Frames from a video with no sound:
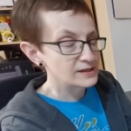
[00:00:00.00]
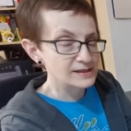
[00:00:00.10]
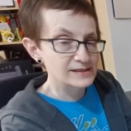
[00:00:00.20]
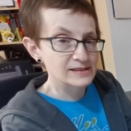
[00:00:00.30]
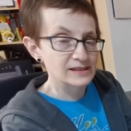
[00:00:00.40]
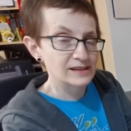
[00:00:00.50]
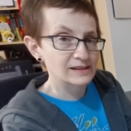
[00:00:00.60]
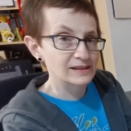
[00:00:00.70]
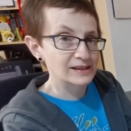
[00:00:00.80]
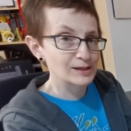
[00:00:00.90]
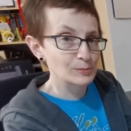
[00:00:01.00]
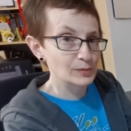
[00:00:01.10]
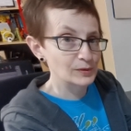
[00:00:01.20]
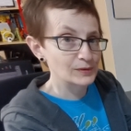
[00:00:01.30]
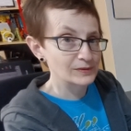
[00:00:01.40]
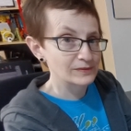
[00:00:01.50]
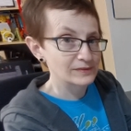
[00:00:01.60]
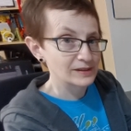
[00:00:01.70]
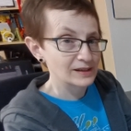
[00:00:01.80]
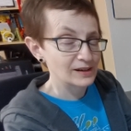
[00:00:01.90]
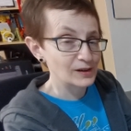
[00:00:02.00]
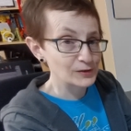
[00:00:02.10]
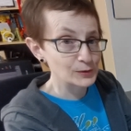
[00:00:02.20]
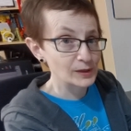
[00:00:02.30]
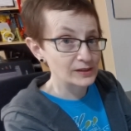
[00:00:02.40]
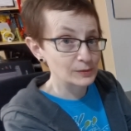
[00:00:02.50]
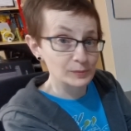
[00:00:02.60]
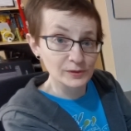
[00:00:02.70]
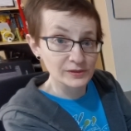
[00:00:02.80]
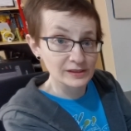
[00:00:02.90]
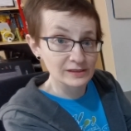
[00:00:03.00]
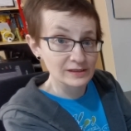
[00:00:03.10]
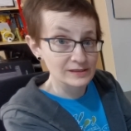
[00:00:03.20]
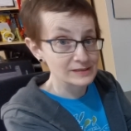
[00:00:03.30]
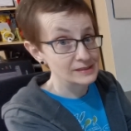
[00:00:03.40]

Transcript: this gimbal also has a built-in